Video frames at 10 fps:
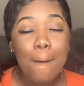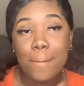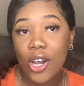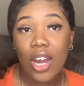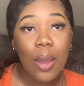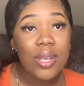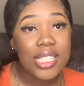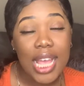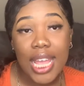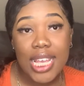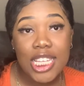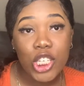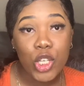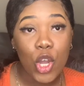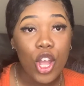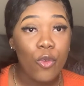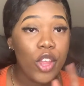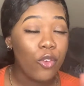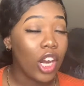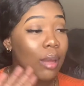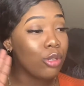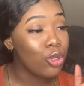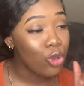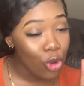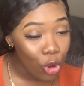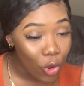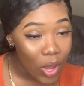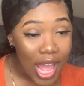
But what I would say is, you know, if you're going to come to school